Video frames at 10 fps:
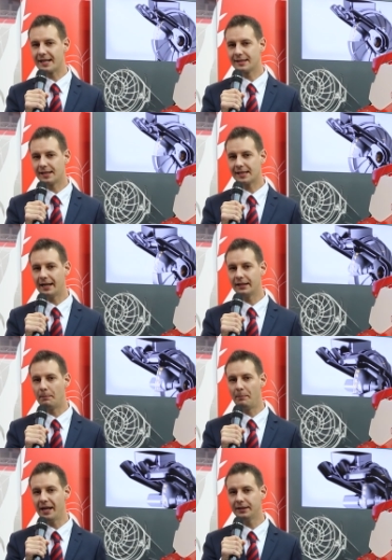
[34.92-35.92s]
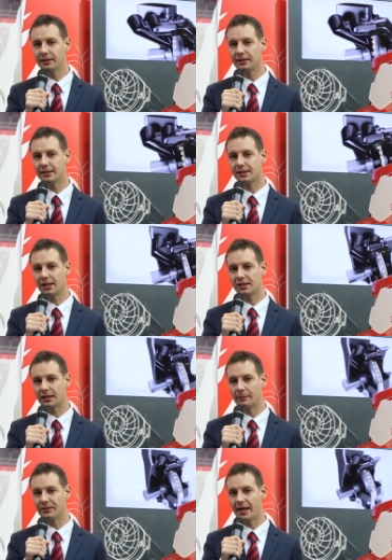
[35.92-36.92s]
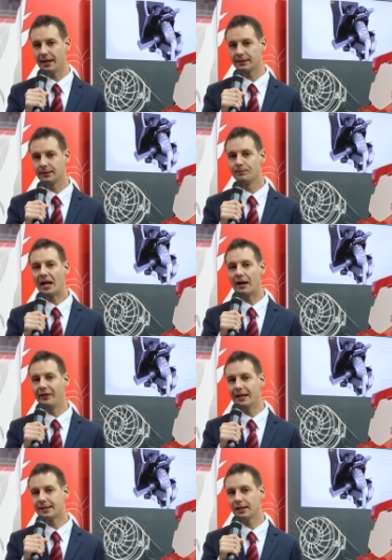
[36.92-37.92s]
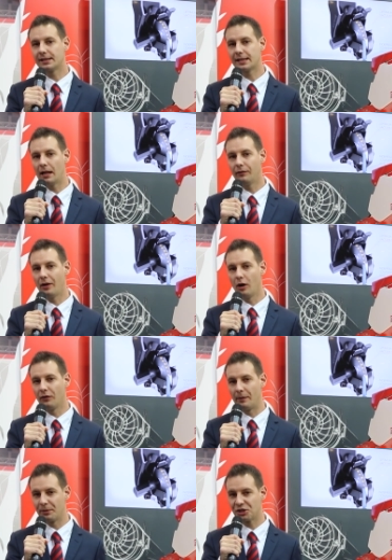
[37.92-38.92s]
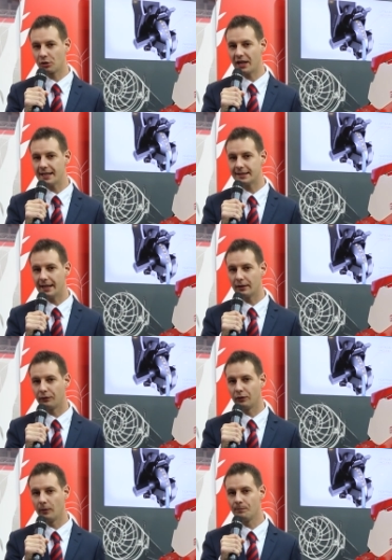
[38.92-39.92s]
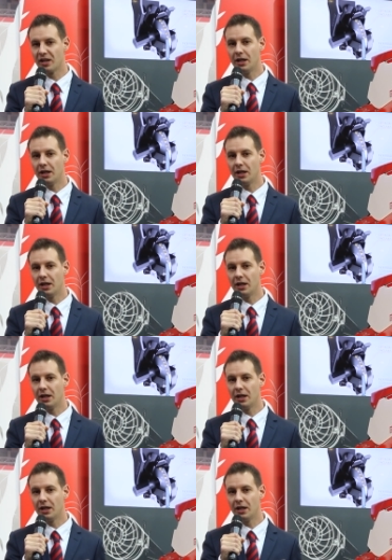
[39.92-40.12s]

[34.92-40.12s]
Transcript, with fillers: has designed a patented system that avails itself of a pressurized airflow